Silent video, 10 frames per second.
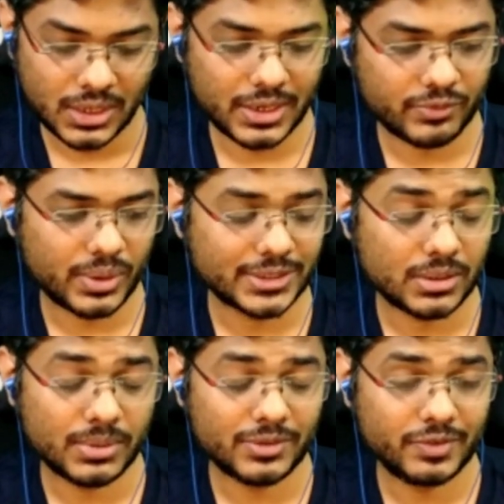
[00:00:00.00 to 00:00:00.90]
Like, for
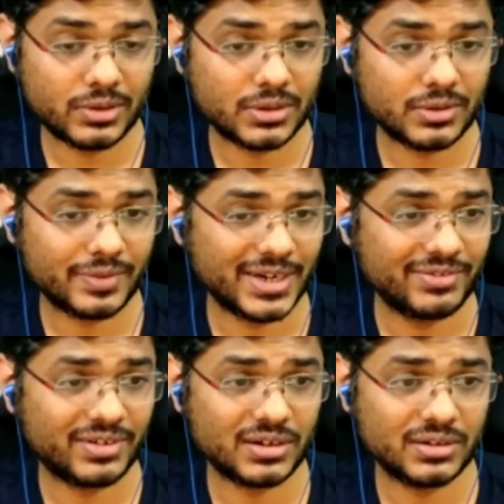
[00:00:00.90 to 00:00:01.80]
example, if you're a
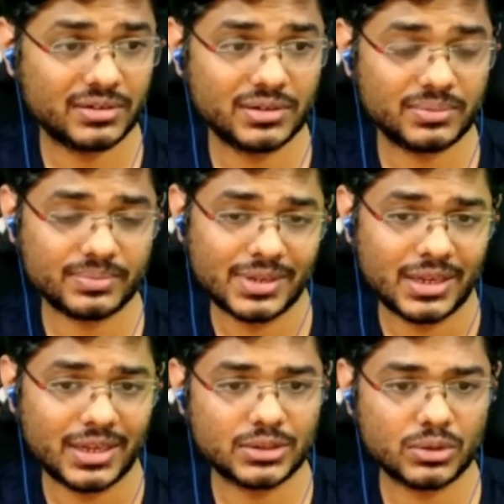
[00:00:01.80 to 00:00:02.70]
2500,
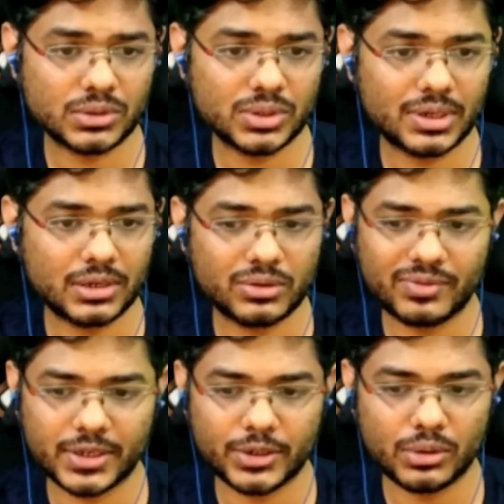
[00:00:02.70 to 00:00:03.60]
it's not so hard to
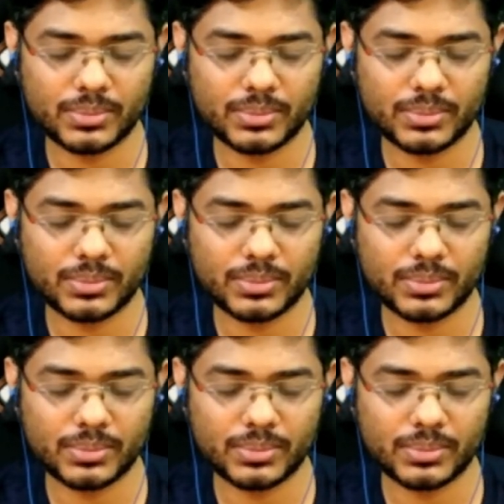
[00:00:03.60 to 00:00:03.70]
find